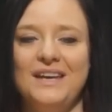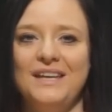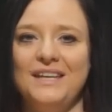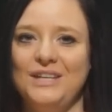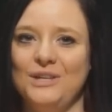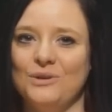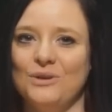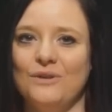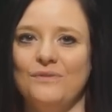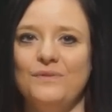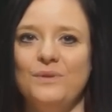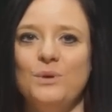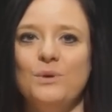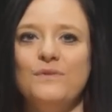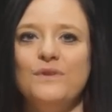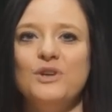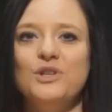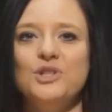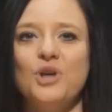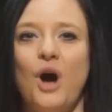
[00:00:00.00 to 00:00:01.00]
Here are a few
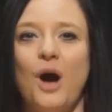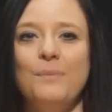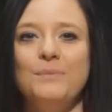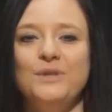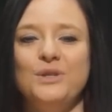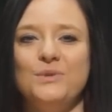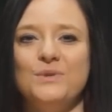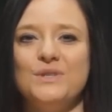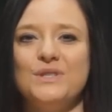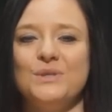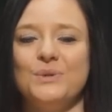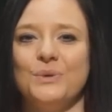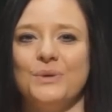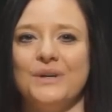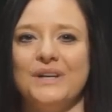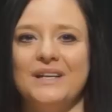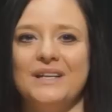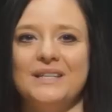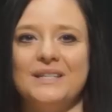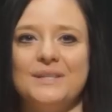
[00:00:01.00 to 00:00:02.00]
of your top news
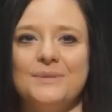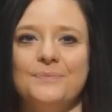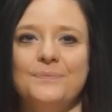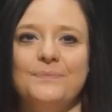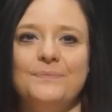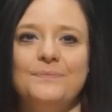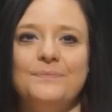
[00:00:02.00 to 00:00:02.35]
stories.